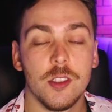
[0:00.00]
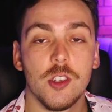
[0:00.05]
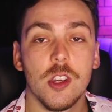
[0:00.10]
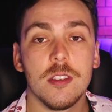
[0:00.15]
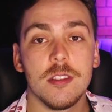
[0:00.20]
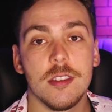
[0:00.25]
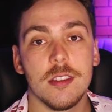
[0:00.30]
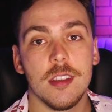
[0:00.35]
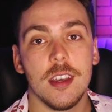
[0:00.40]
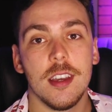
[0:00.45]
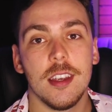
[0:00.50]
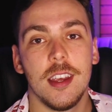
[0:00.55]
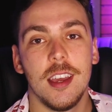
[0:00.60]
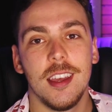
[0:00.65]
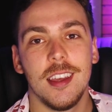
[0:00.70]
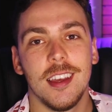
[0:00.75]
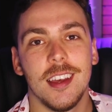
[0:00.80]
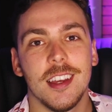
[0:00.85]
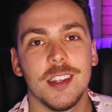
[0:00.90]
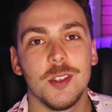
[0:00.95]
Jokes aside,
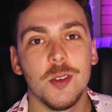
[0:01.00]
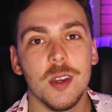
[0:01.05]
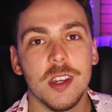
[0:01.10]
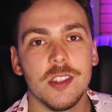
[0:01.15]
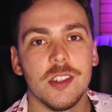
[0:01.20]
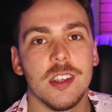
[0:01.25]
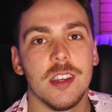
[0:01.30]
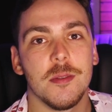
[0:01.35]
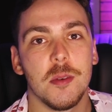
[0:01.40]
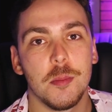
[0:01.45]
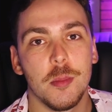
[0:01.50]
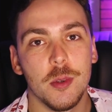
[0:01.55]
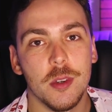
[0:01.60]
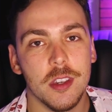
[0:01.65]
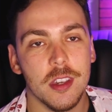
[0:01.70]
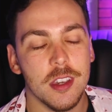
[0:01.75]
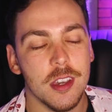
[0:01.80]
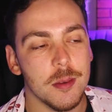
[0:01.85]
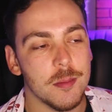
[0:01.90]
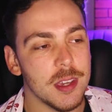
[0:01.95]
I do actually have a
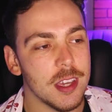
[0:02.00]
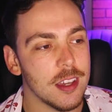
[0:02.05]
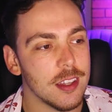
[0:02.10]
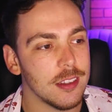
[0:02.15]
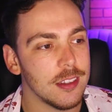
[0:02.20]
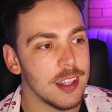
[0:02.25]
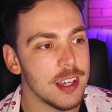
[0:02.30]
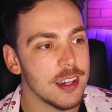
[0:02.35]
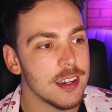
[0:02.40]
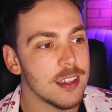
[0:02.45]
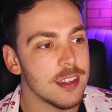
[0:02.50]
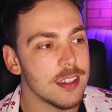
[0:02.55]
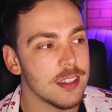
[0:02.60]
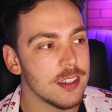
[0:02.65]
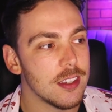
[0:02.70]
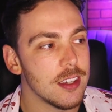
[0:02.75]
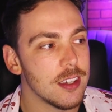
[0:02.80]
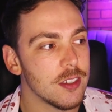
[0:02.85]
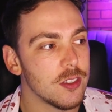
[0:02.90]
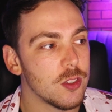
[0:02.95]
book coming out later
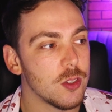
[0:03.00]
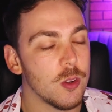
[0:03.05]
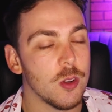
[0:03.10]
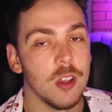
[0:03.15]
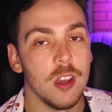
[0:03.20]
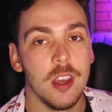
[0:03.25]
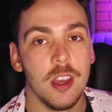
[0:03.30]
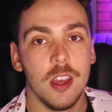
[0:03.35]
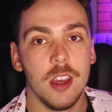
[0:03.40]
this year, so